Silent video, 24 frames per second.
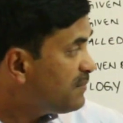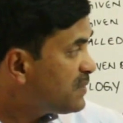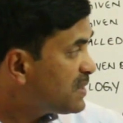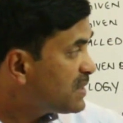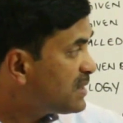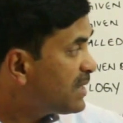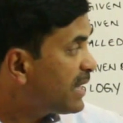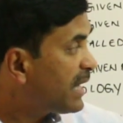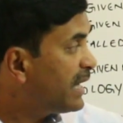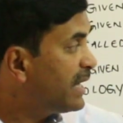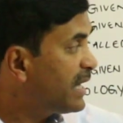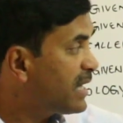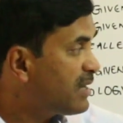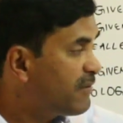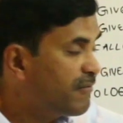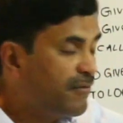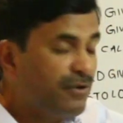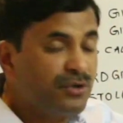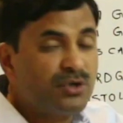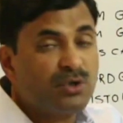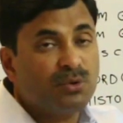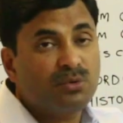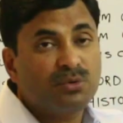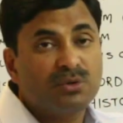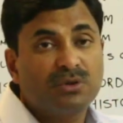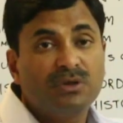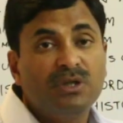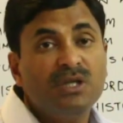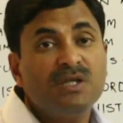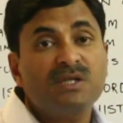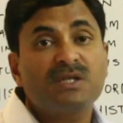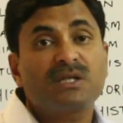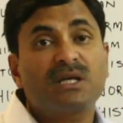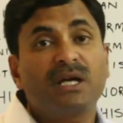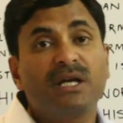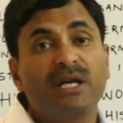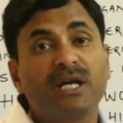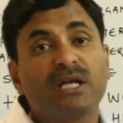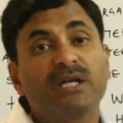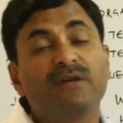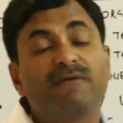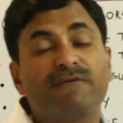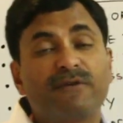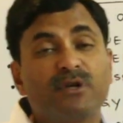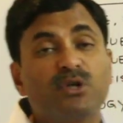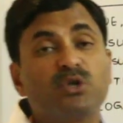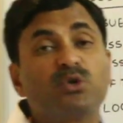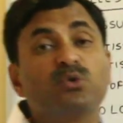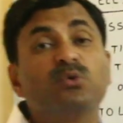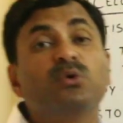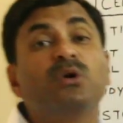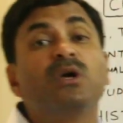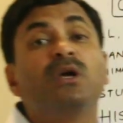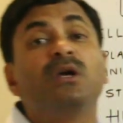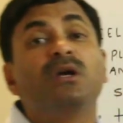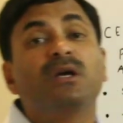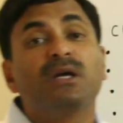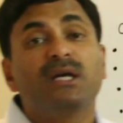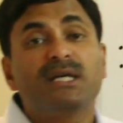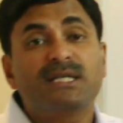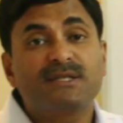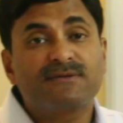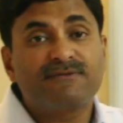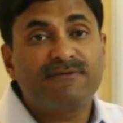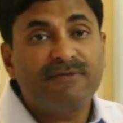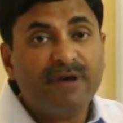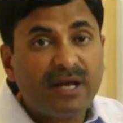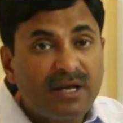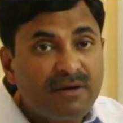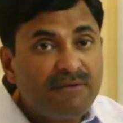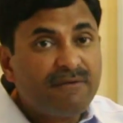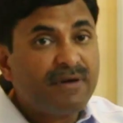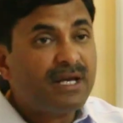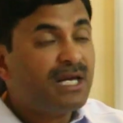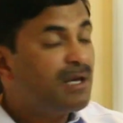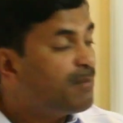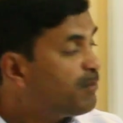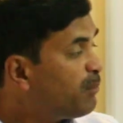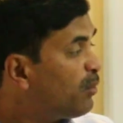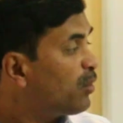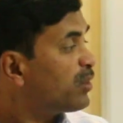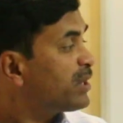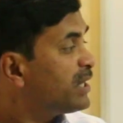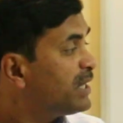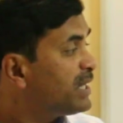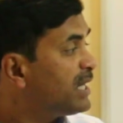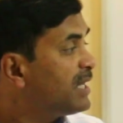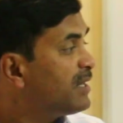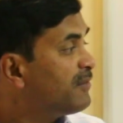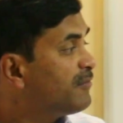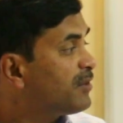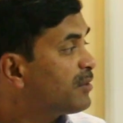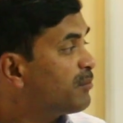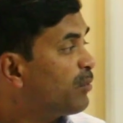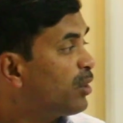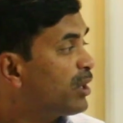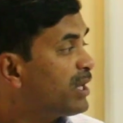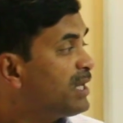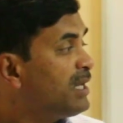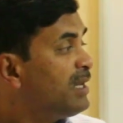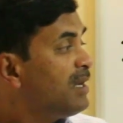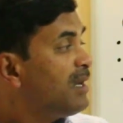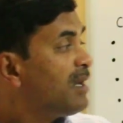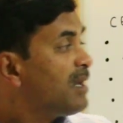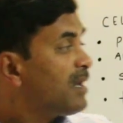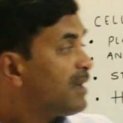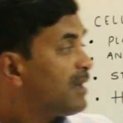comes the connective tissue. This connective tissue is very, very important in our body.